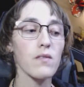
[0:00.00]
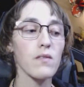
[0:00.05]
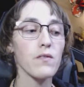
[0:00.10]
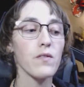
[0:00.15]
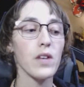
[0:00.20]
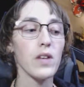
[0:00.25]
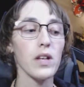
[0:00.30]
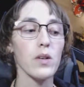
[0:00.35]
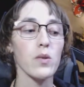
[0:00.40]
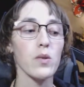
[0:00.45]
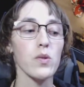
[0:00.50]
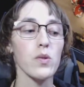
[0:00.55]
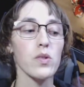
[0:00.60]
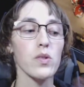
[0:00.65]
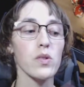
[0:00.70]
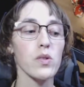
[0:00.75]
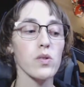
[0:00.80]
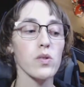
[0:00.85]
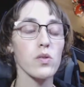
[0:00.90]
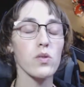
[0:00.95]

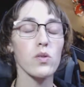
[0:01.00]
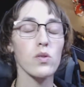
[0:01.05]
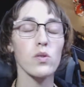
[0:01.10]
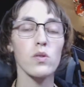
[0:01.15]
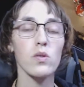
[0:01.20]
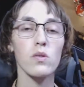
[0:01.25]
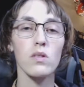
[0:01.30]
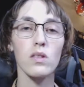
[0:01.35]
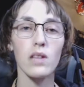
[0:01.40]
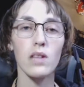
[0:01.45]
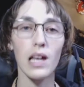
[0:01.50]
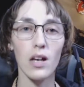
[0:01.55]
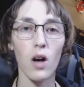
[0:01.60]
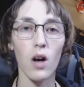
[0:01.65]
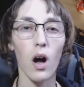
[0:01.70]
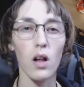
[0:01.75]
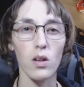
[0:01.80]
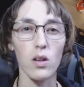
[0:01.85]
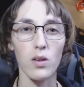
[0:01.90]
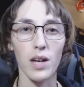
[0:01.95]
videos like
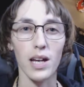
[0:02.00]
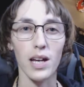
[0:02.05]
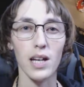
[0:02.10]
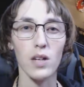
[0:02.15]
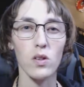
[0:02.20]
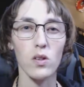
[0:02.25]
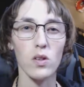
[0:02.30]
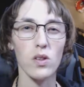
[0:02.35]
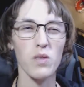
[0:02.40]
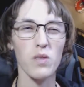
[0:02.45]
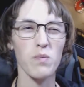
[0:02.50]
Hollow Knight,